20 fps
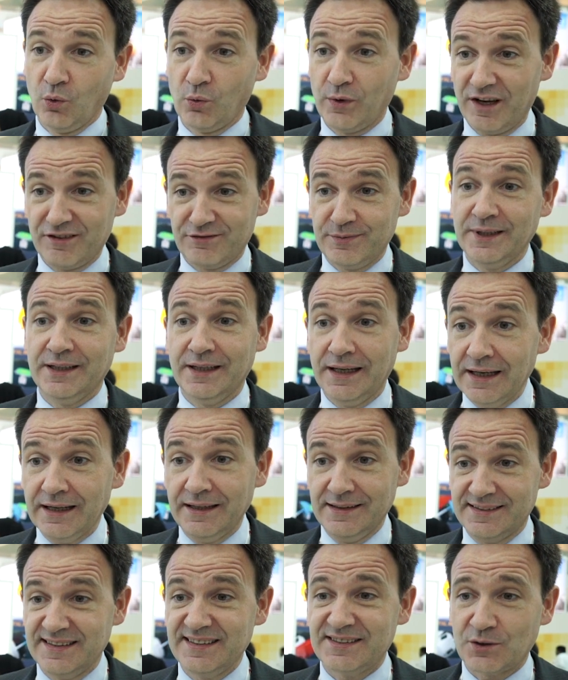We have been
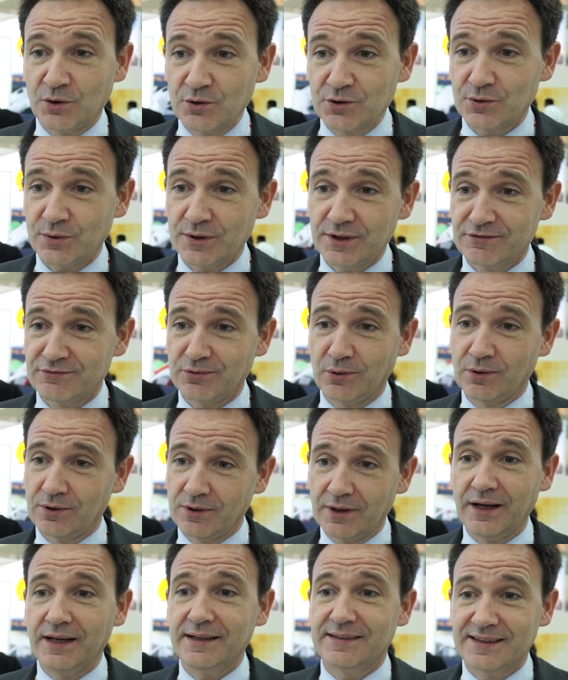here in this country
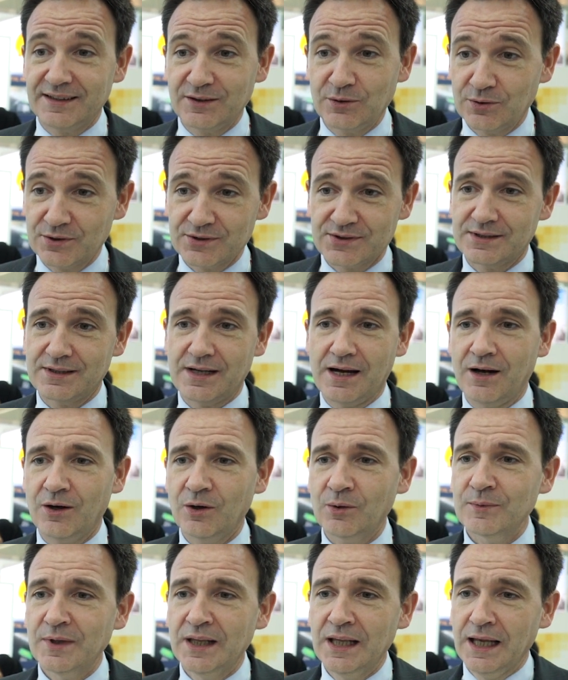for 80 years
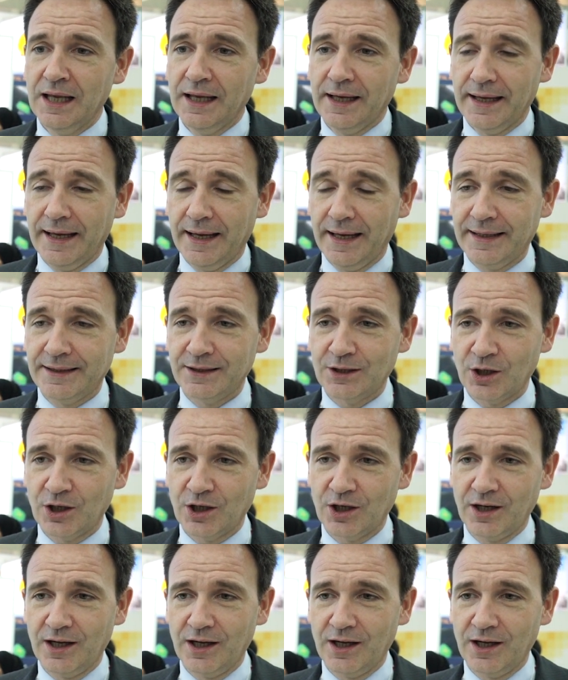now, and